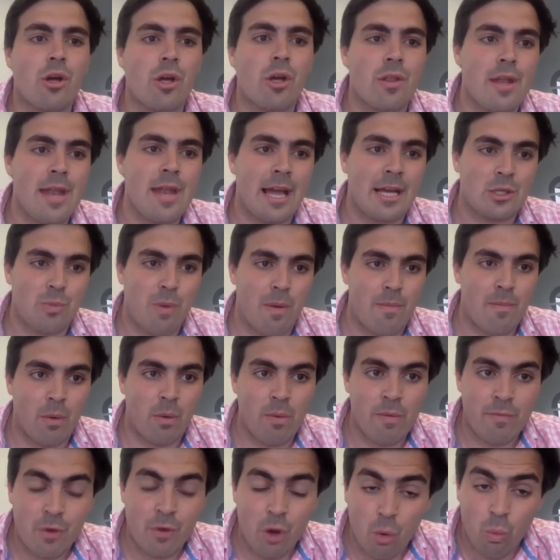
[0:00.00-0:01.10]
at the next webinar,
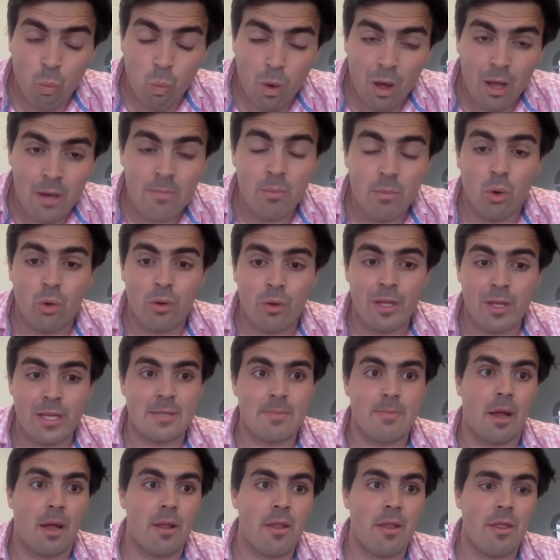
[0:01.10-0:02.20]
we've got one more this
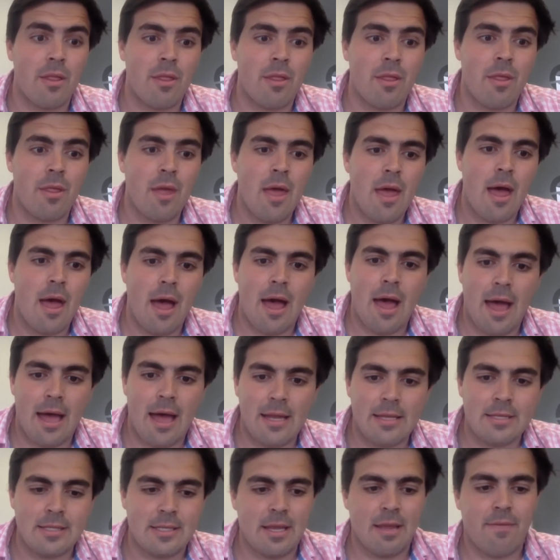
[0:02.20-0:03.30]
month.
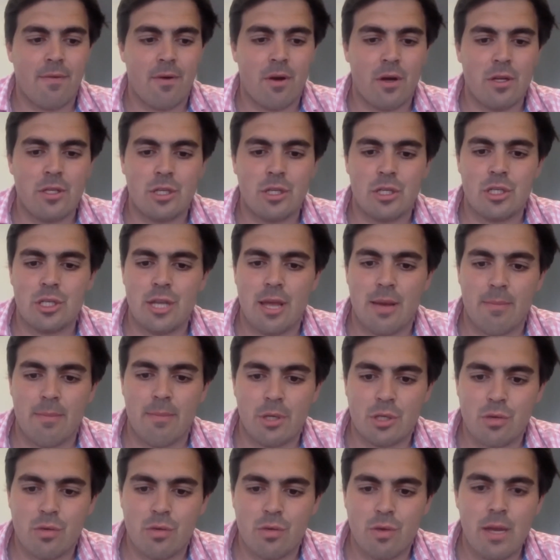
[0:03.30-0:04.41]
And if I just share my
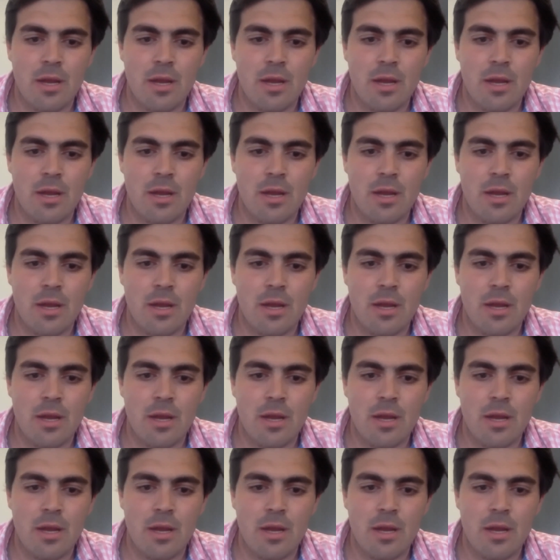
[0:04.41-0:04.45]
screen,